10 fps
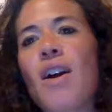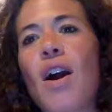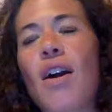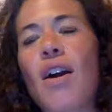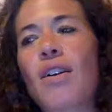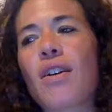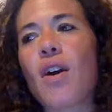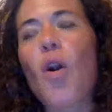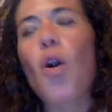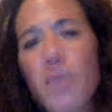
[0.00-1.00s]

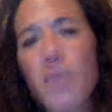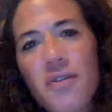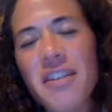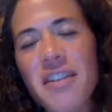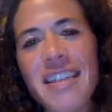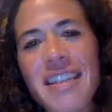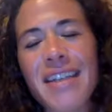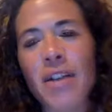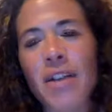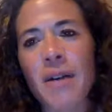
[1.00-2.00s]
hopes for the
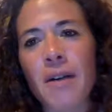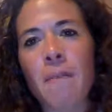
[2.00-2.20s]
year,